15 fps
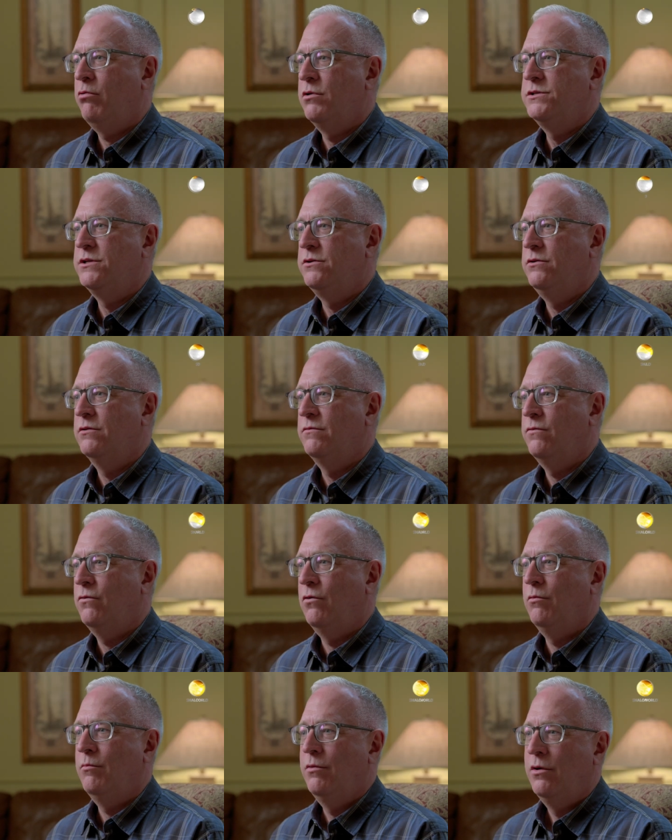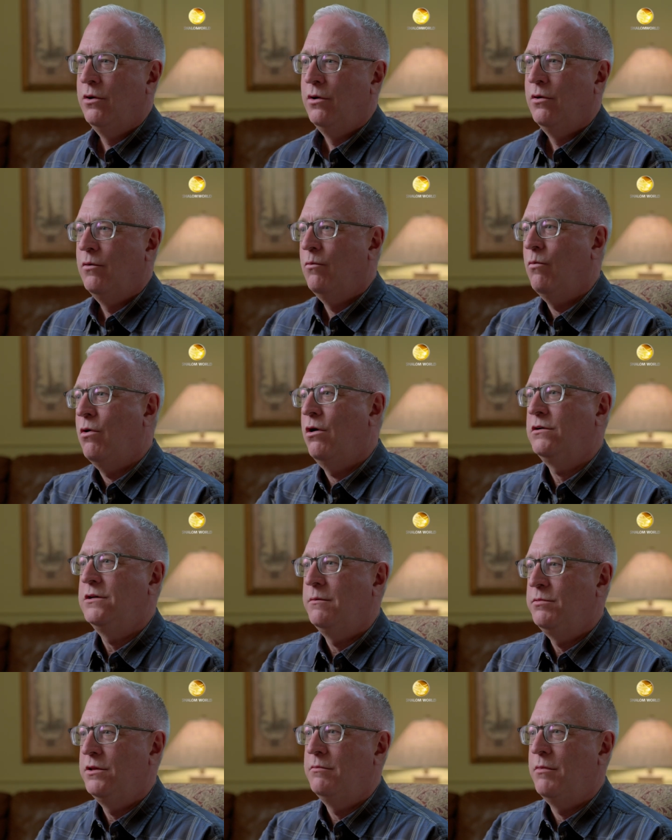prison uniform walked
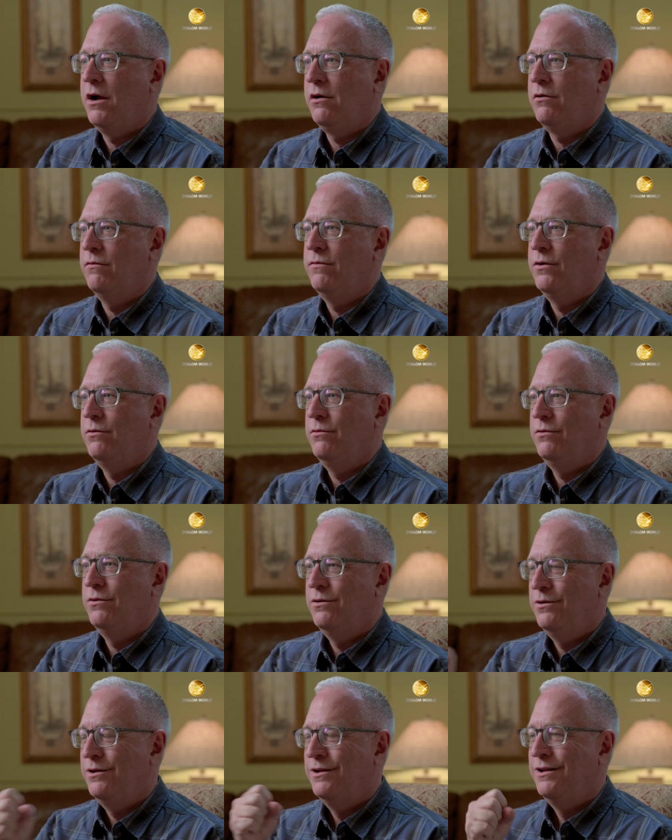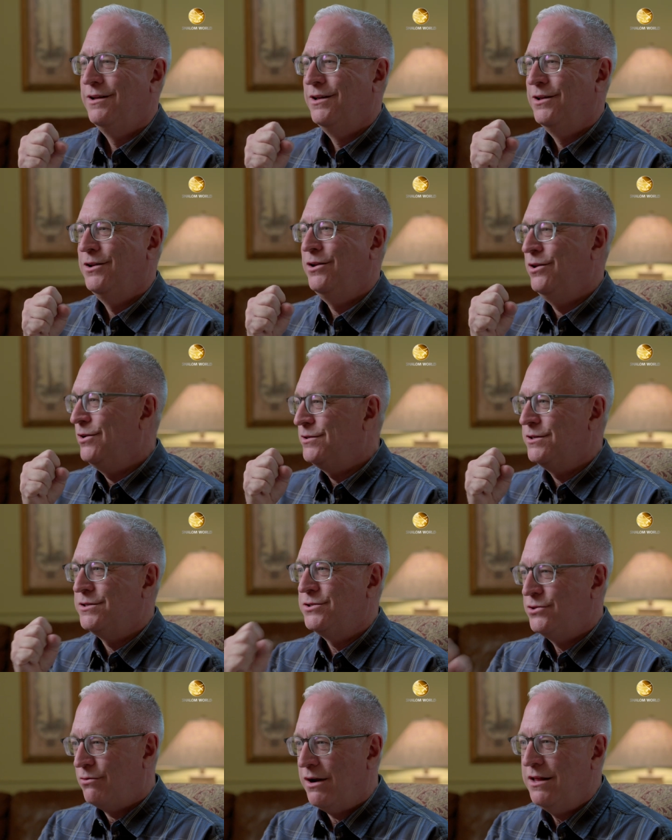up to the microphone looked us
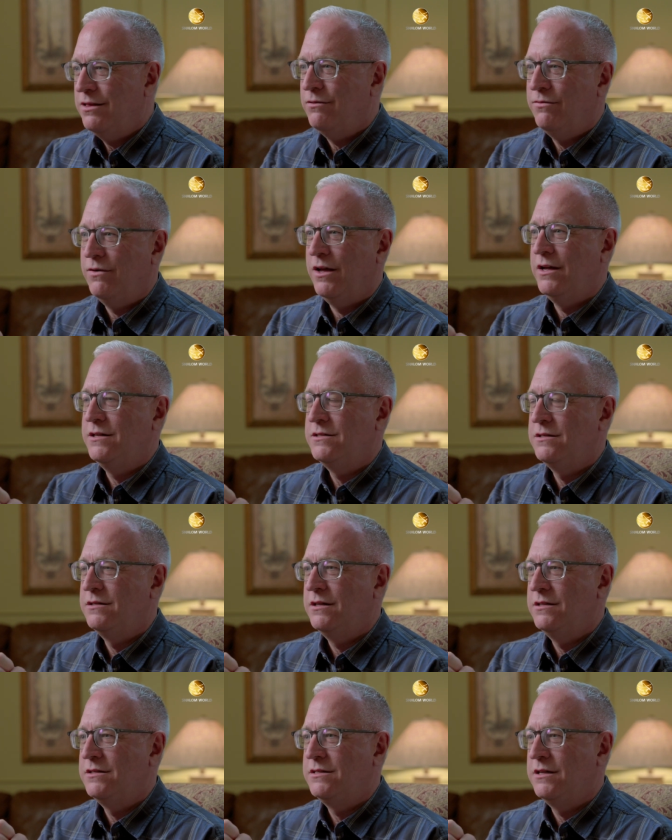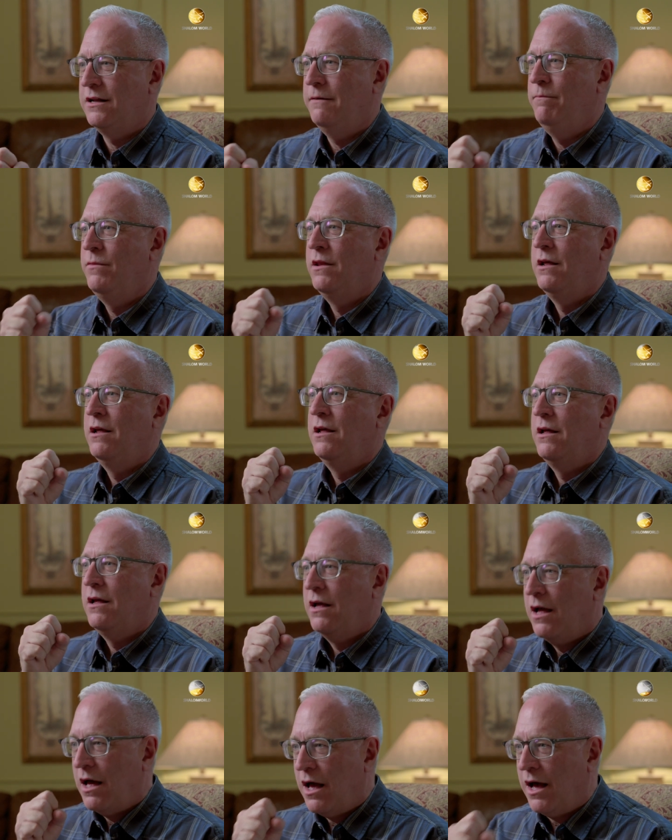straight in the face and said,
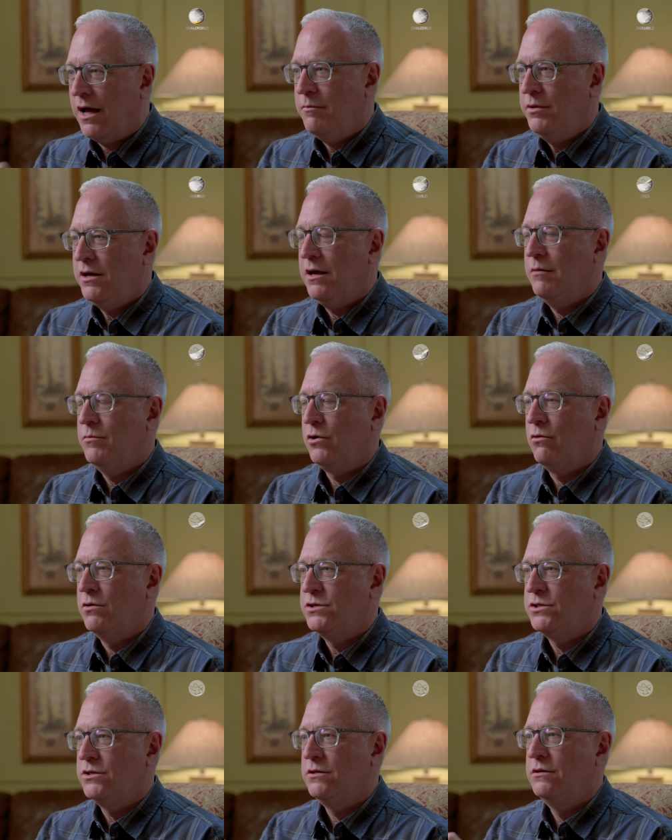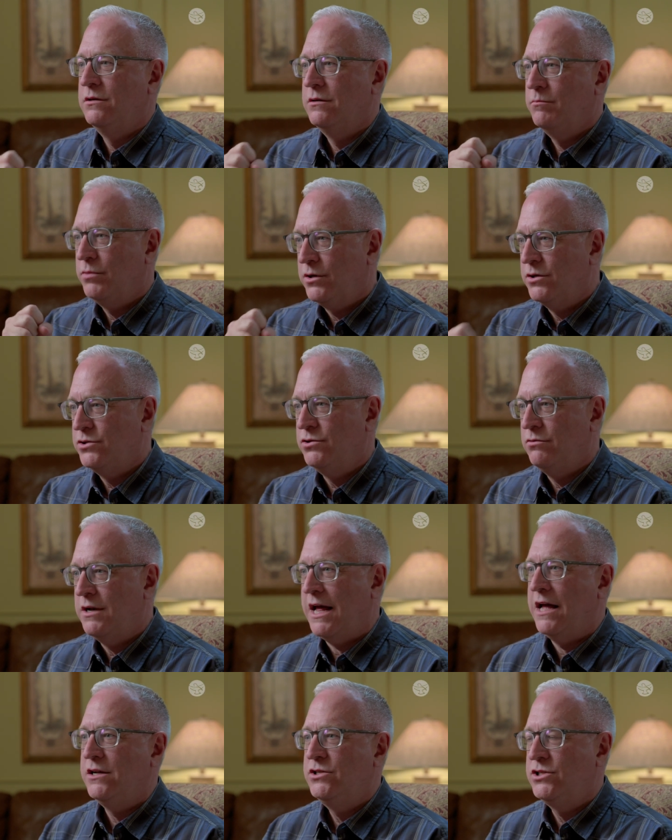I became a Christian because your
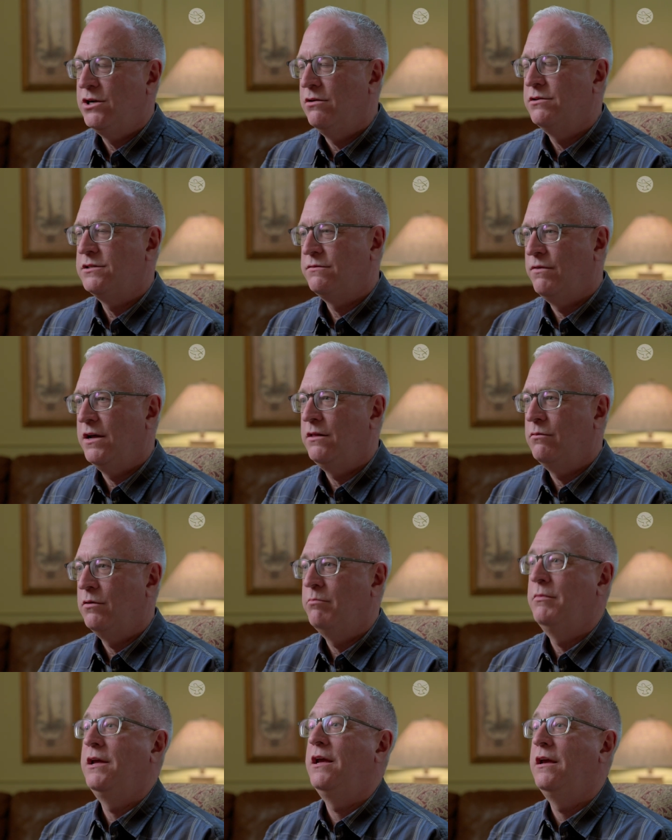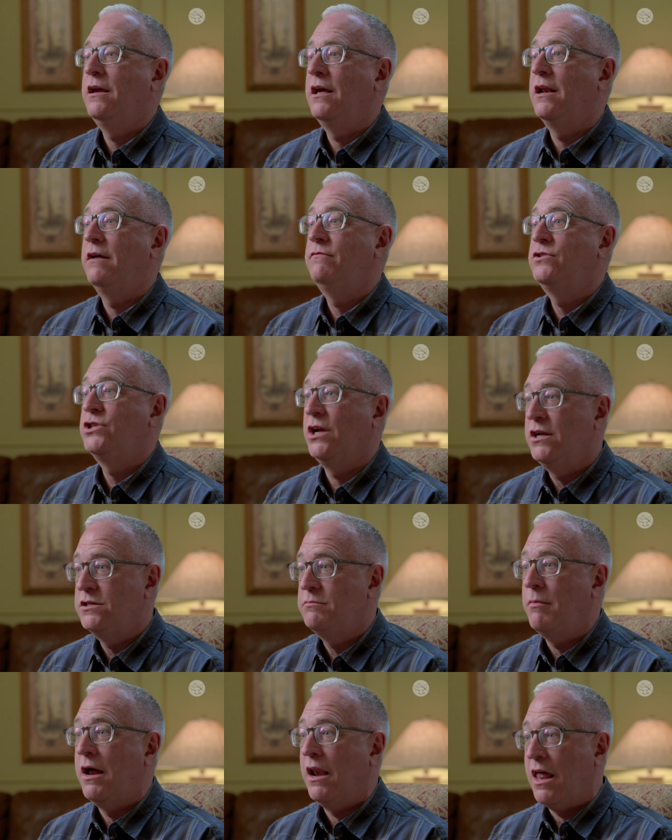dad shared his faith with me and I've
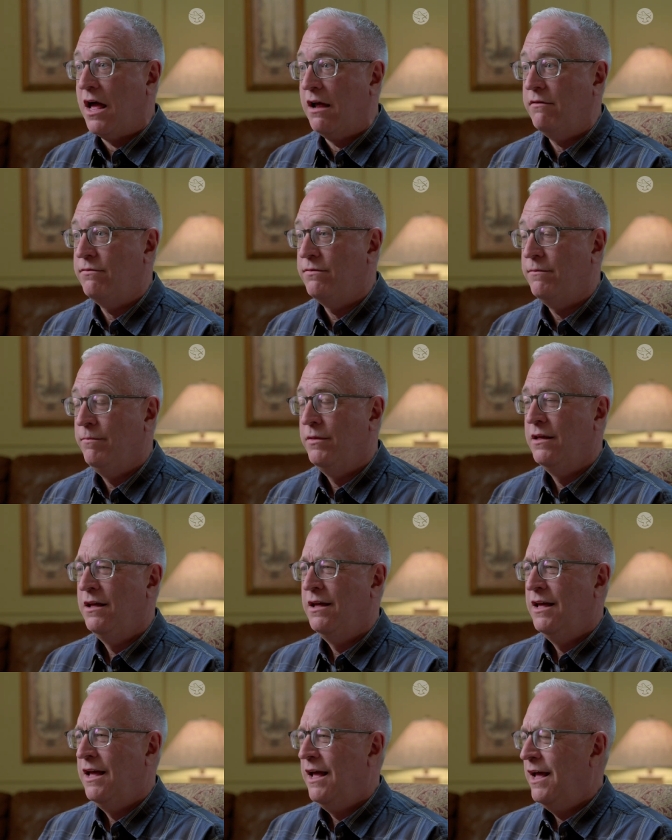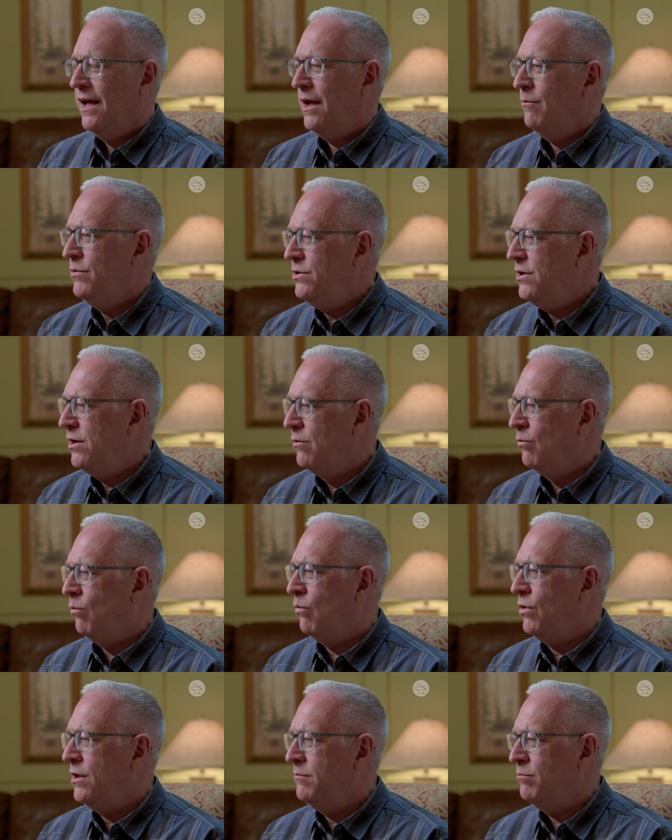changed my life. And when you hear
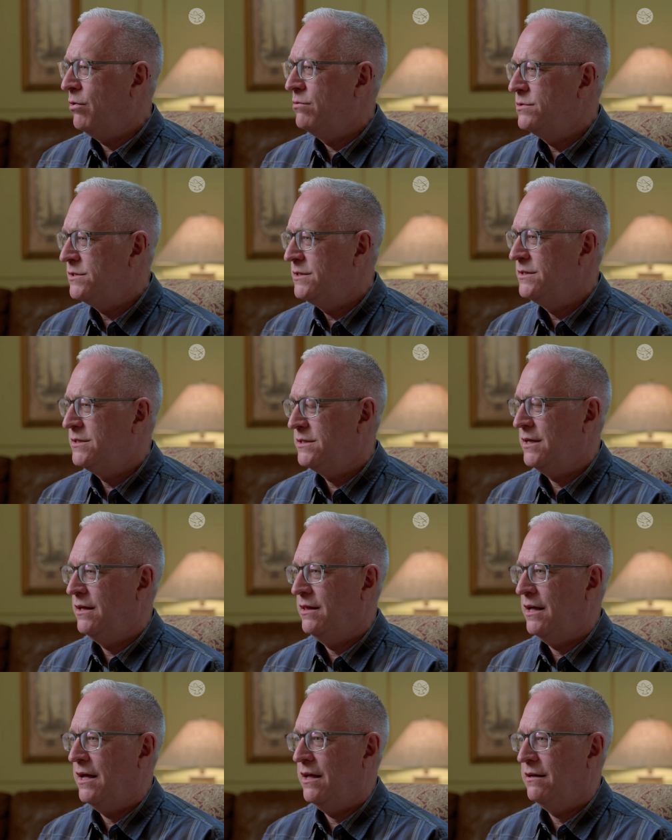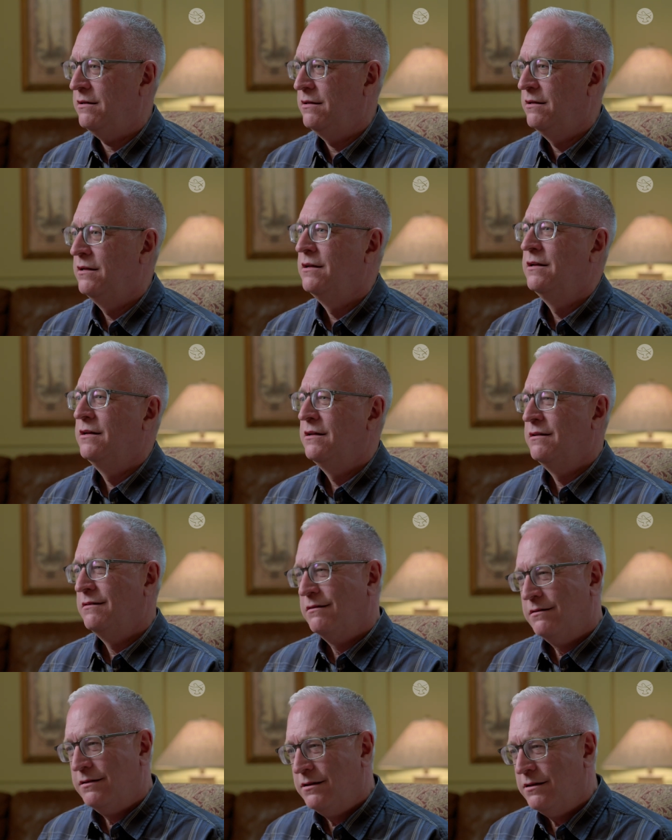one person say that,
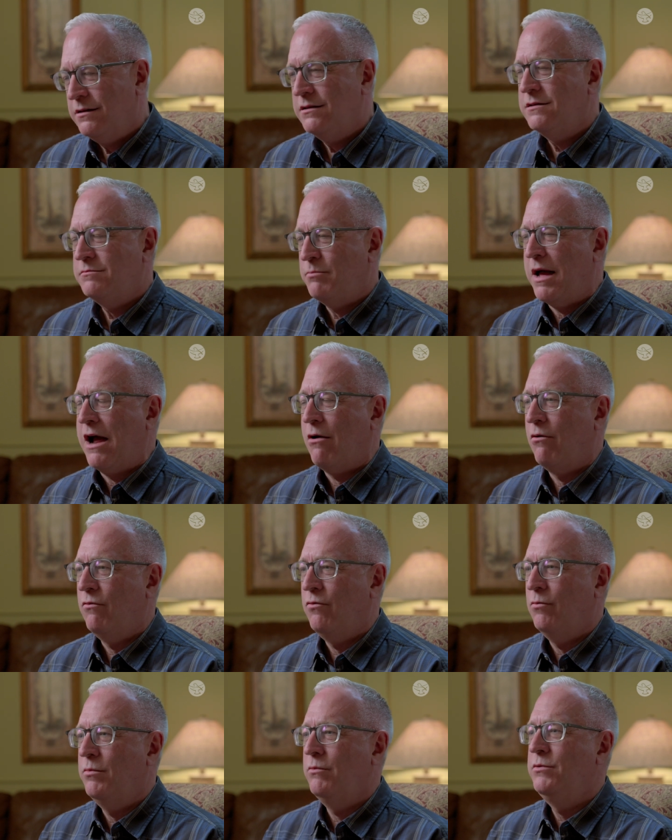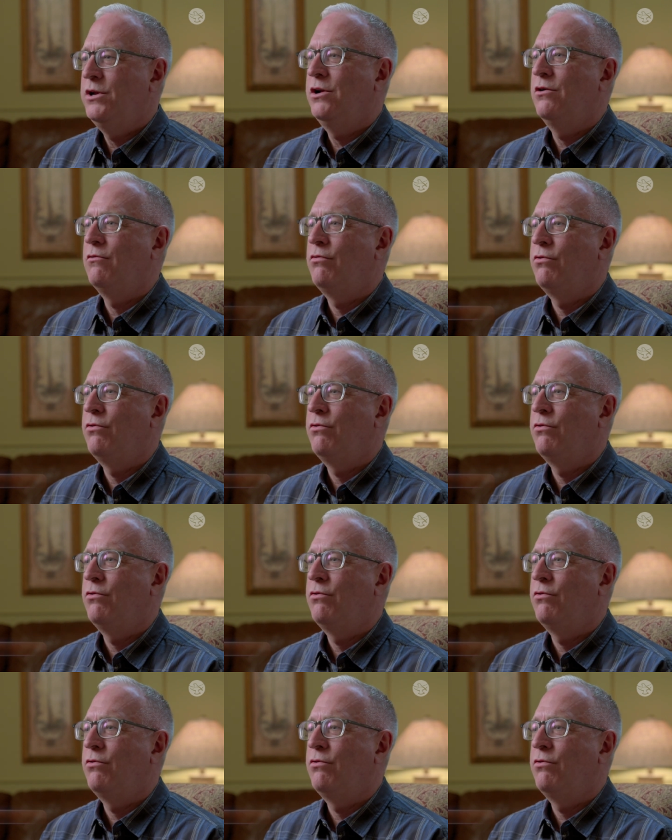it's powerful. But when you hear